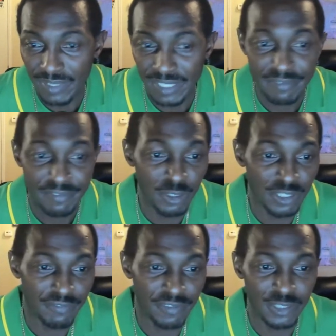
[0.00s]
you know, for
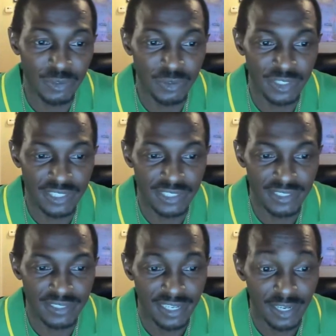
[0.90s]
those of us who just
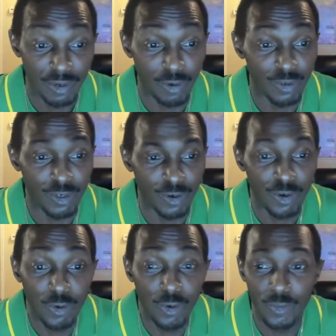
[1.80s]

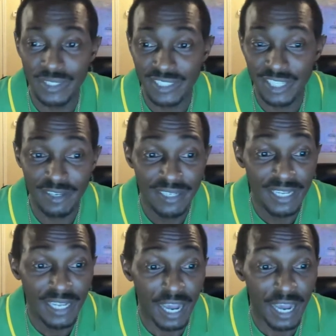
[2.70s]
are cool with, you know,